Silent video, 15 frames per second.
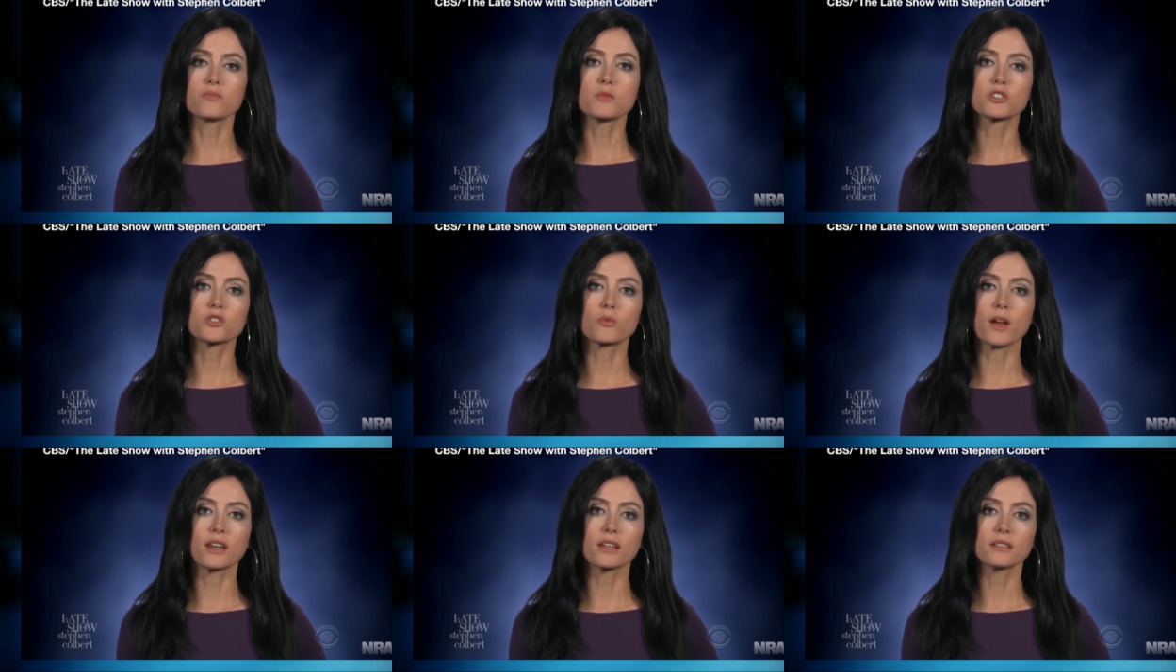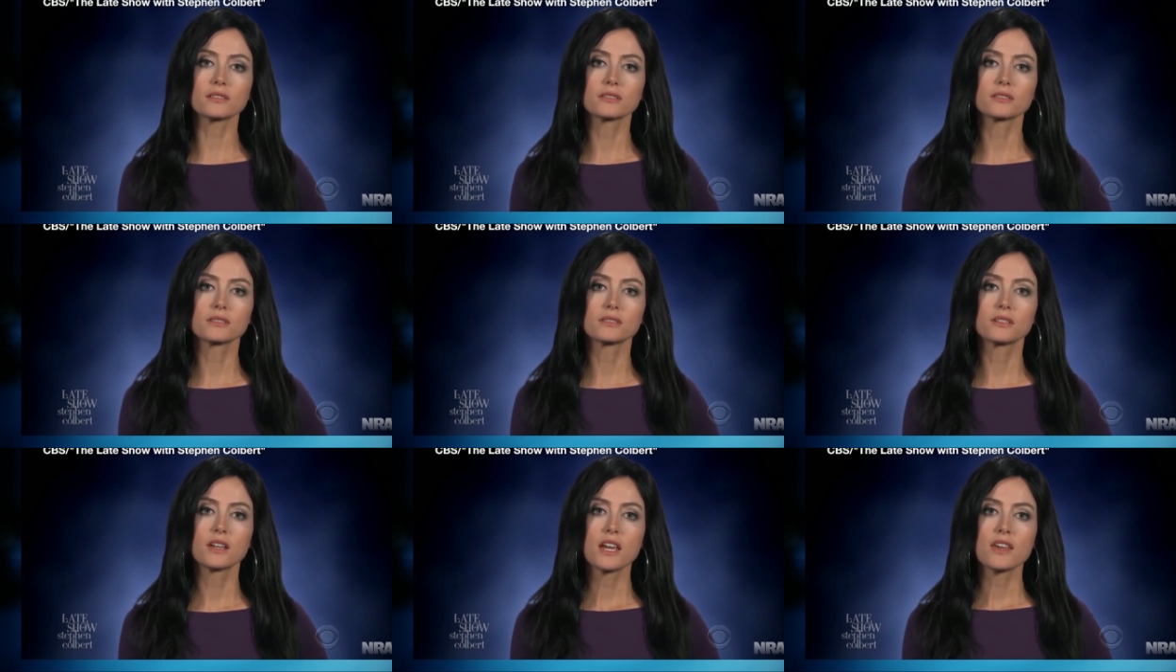misread it,
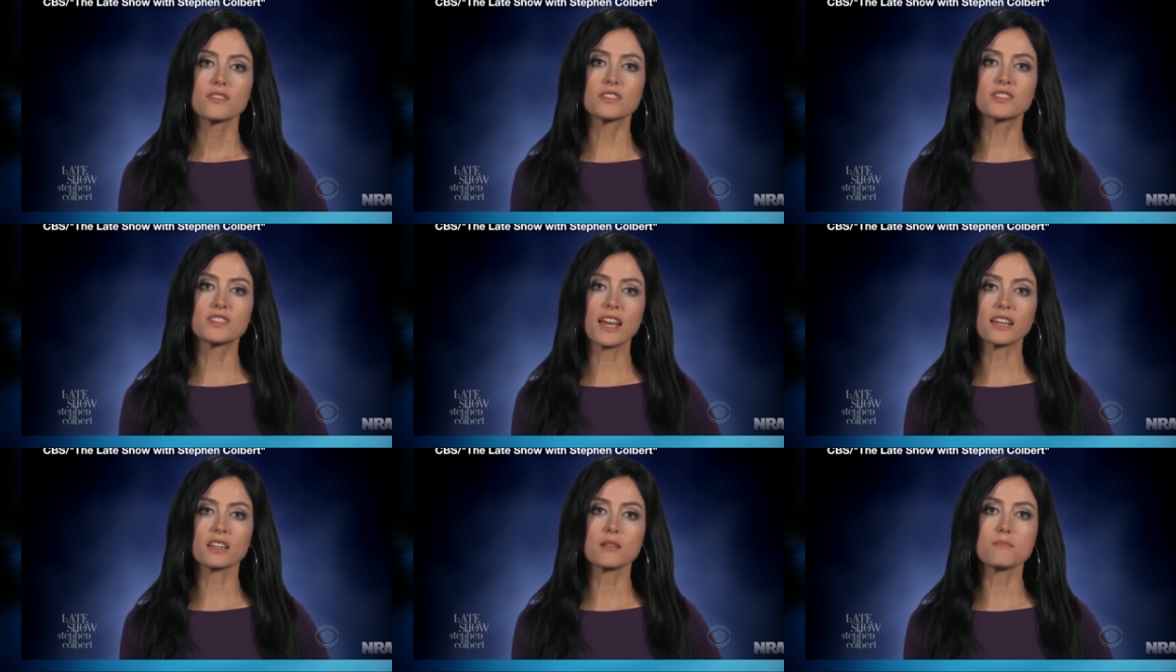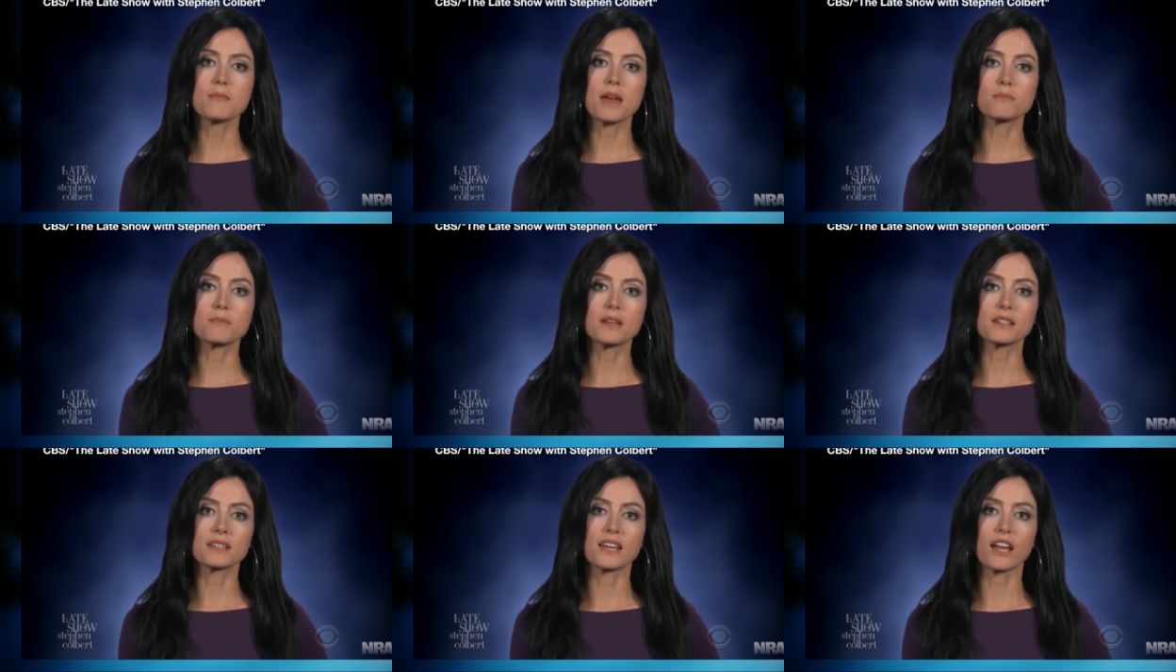the Second
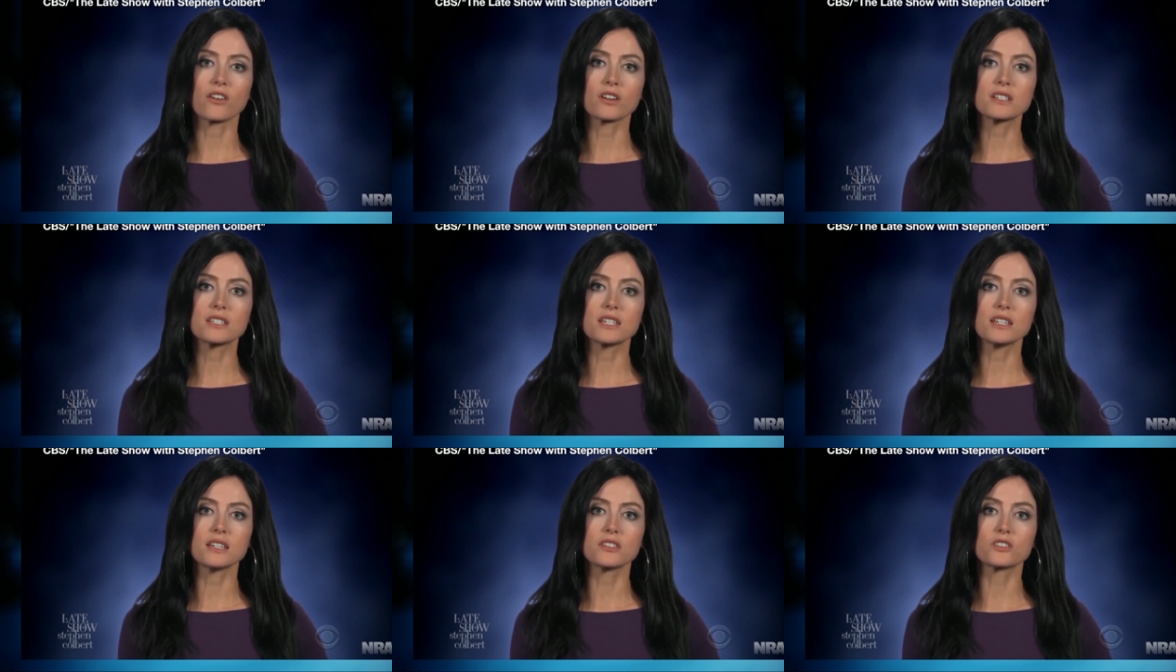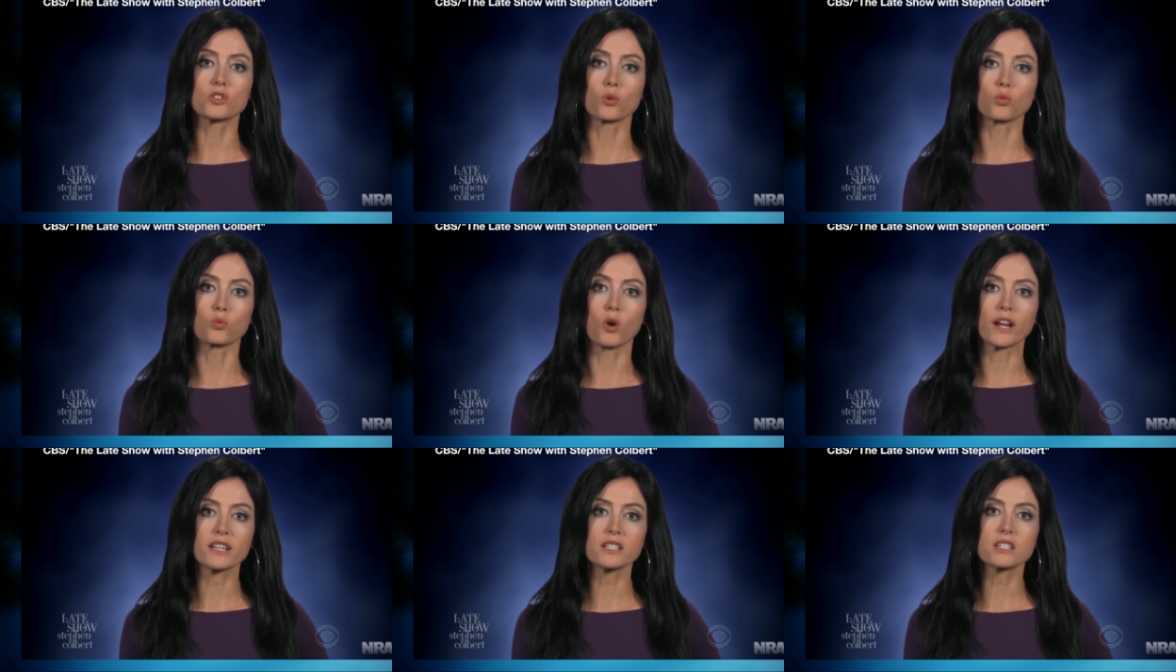Amendment guarantees the
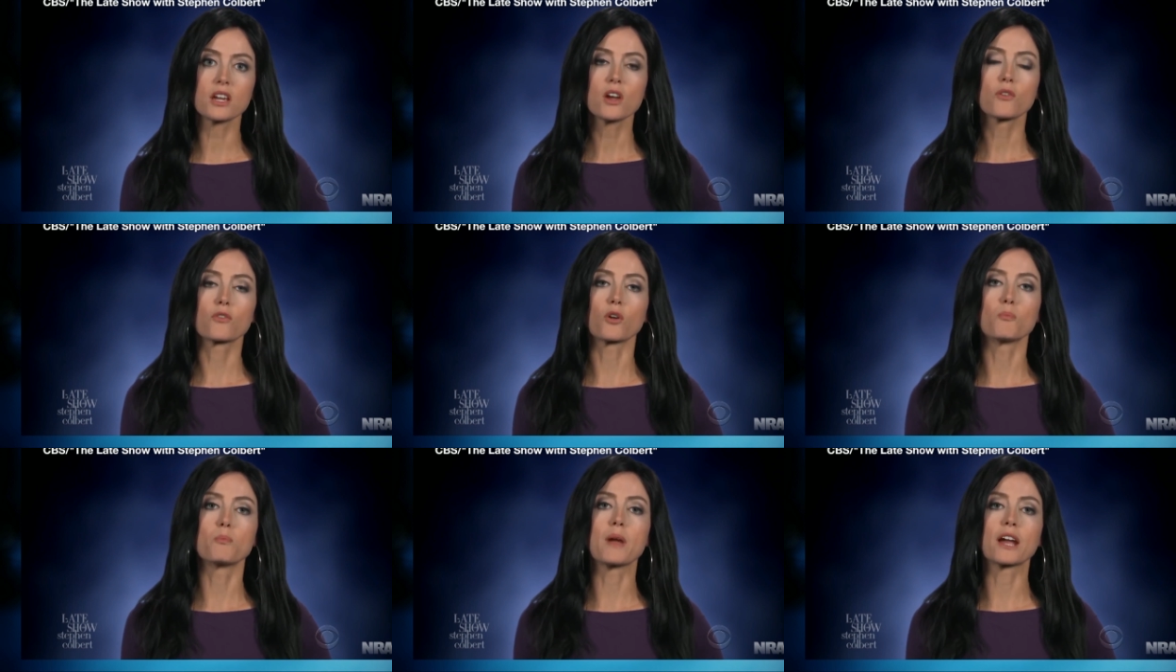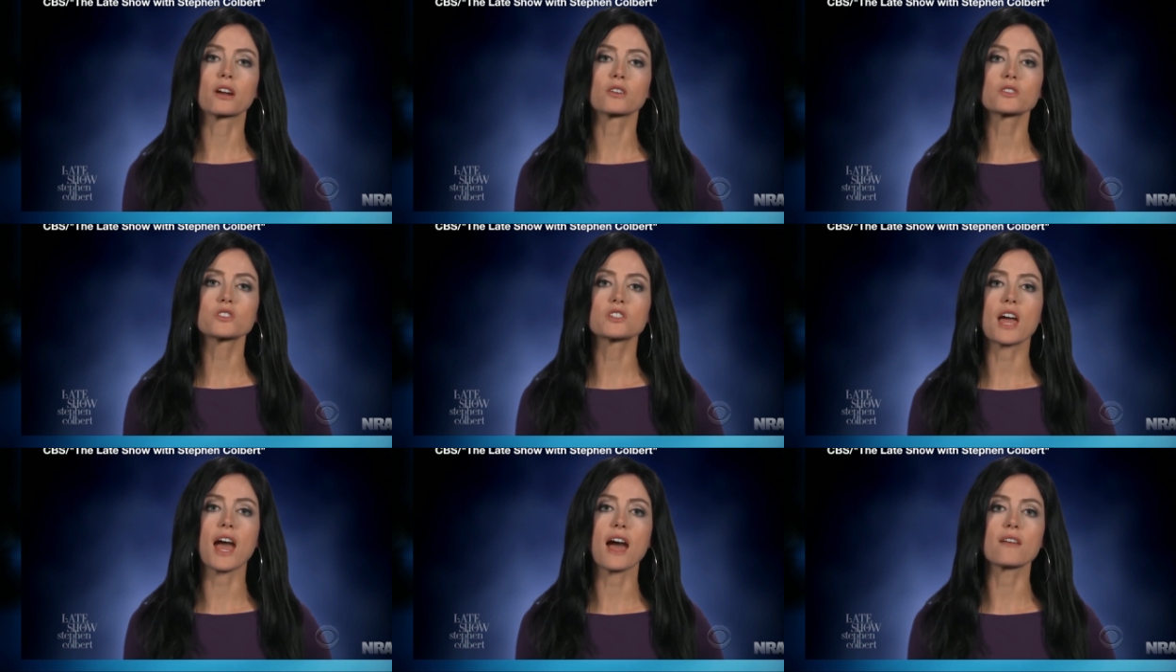right for bears
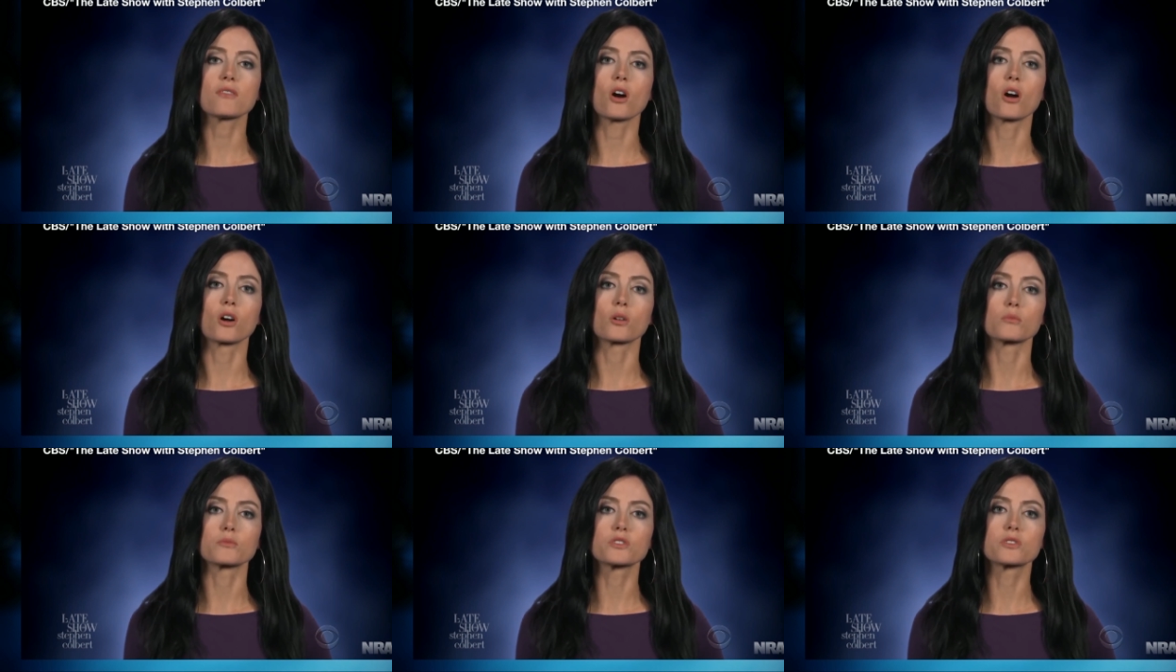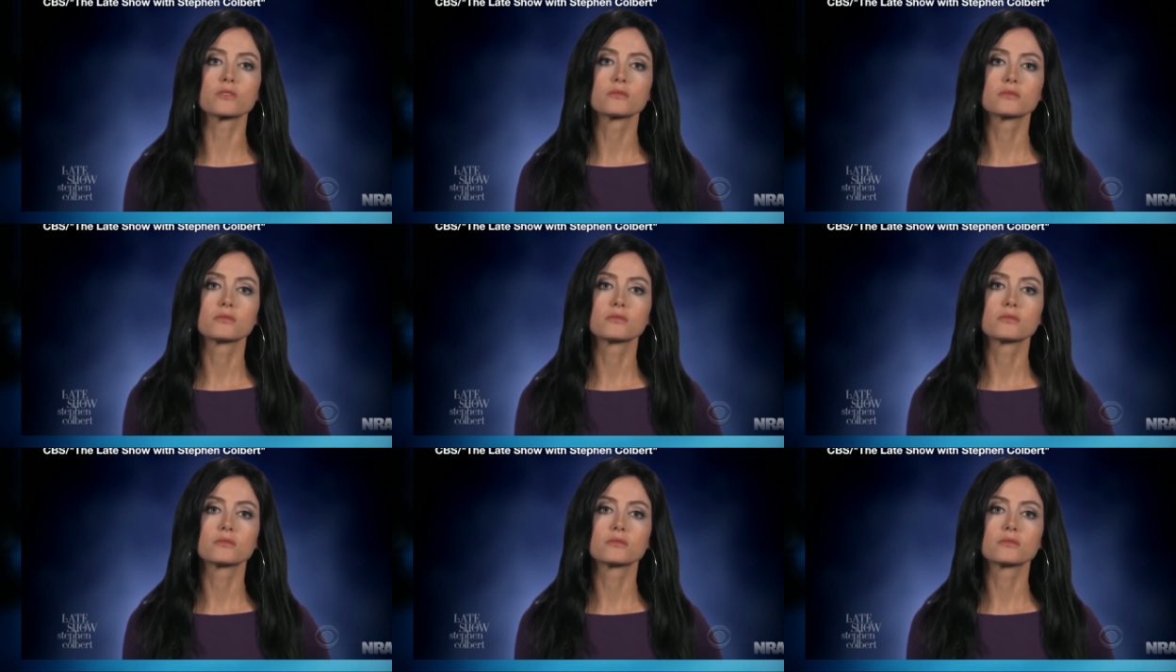to have arms.